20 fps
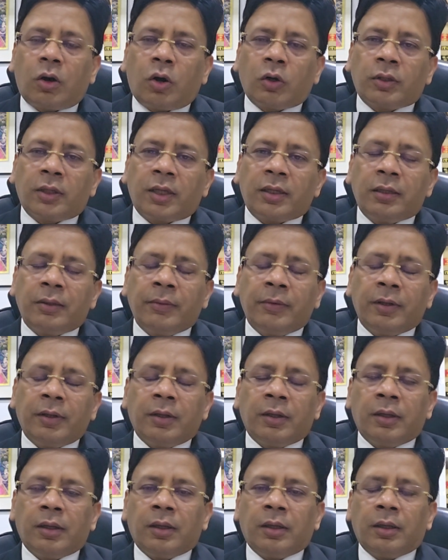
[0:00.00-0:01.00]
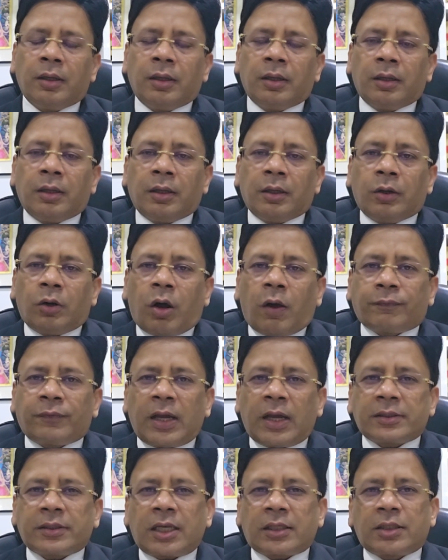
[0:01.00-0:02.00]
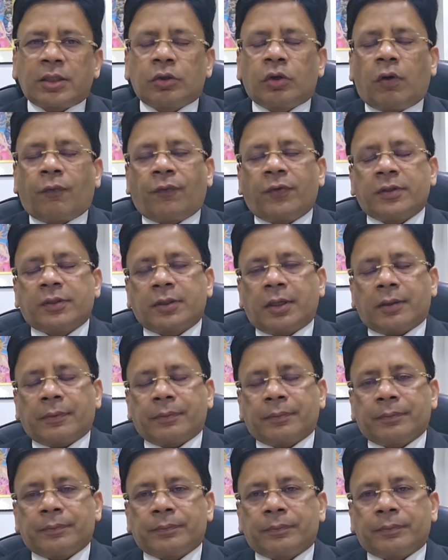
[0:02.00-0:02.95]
order of the assessing officer.